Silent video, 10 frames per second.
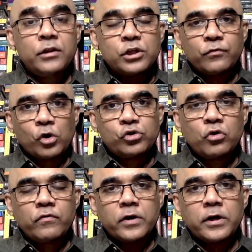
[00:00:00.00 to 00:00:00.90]
this
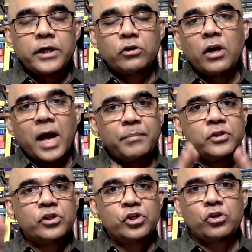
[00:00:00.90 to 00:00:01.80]
voiceover, it all
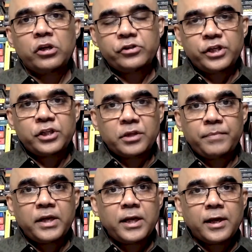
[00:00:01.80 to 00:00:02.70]
happens in a short stretch at the
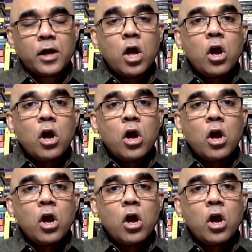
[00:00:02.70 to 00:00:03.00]
beginning,